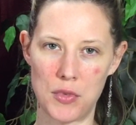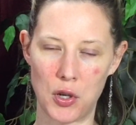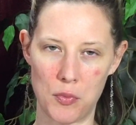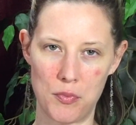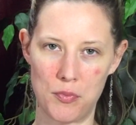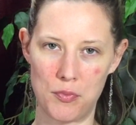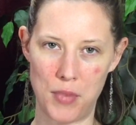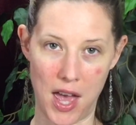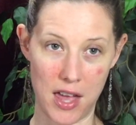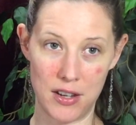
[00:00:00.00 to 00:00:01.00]
your
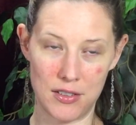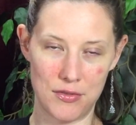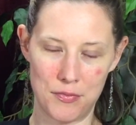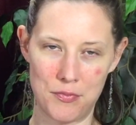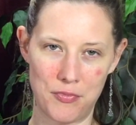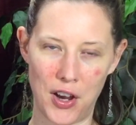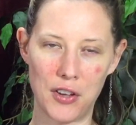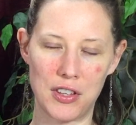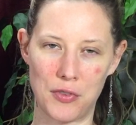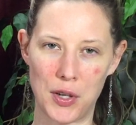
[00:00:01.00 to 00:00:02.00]
bed
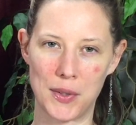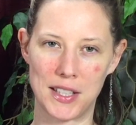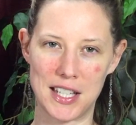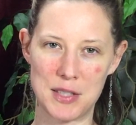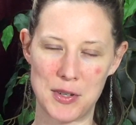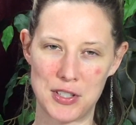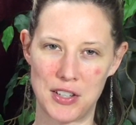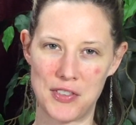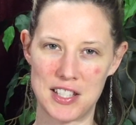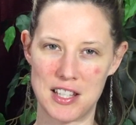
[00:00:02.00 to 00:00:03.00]
fairly frequently,
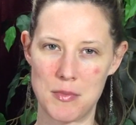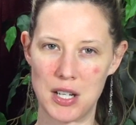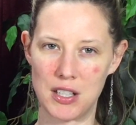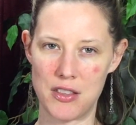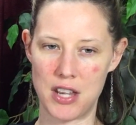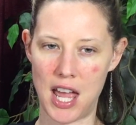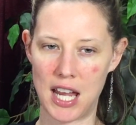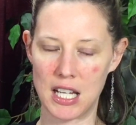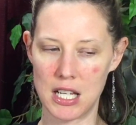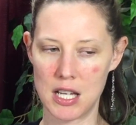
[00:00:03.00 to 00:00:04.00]
especially if it's in the middle of the
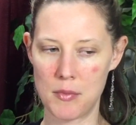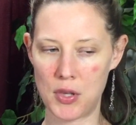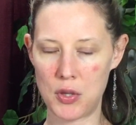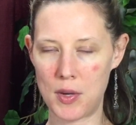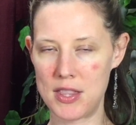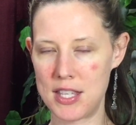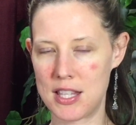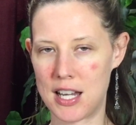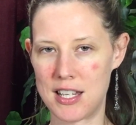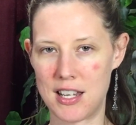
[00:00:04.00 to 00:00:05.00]
night. But the one
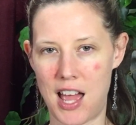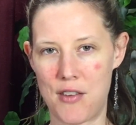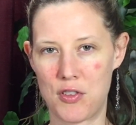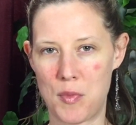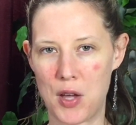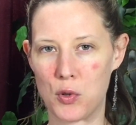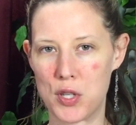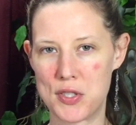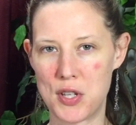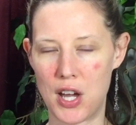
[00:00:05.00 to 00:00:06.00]
thing that I didn't have with my
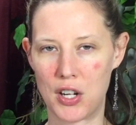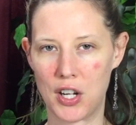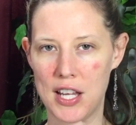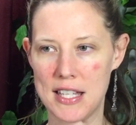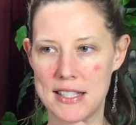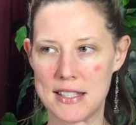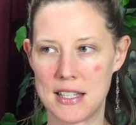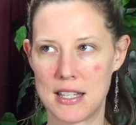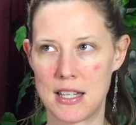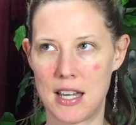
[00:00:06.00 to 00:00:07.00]
oldest daughter is
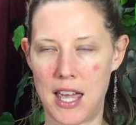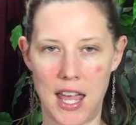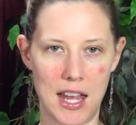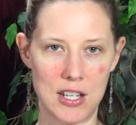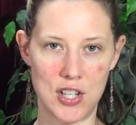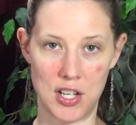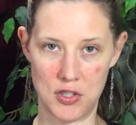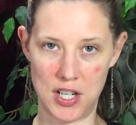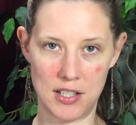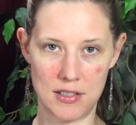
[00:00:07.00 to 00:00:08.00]
a
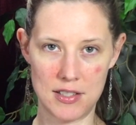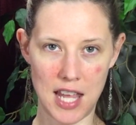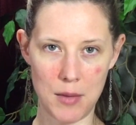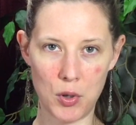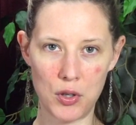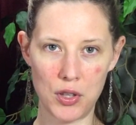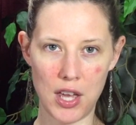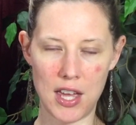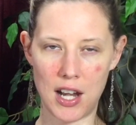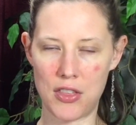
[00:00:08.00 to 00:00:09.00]
changing
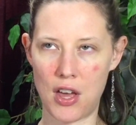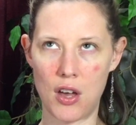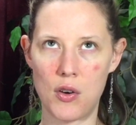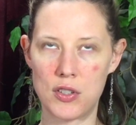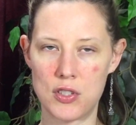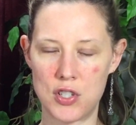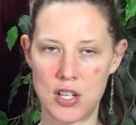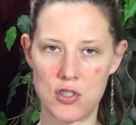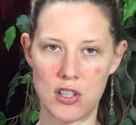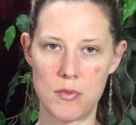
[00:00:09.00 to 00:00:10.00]
table, and I thought, oh, I'll just
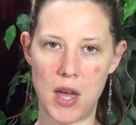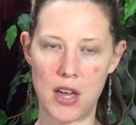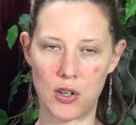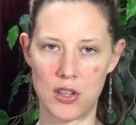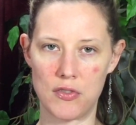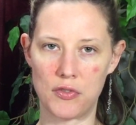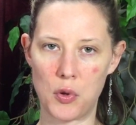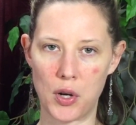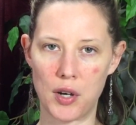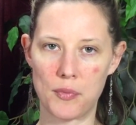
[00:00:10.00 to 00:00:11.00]
change her on the bed or on the
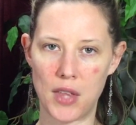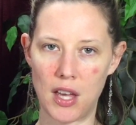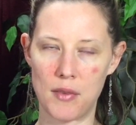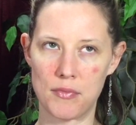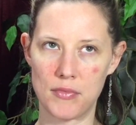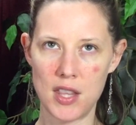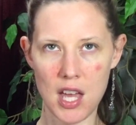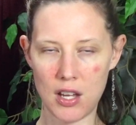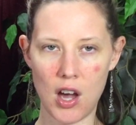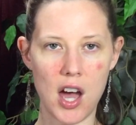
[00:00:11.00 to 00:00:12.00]
floor. And
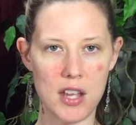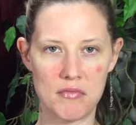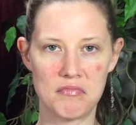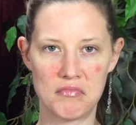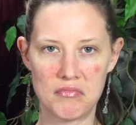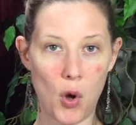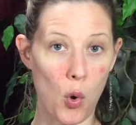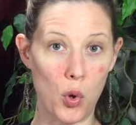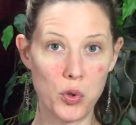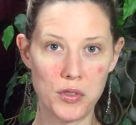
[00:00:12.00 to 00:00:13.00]
that got
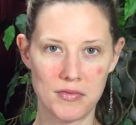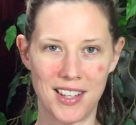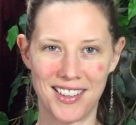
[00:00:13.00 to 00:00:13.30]
old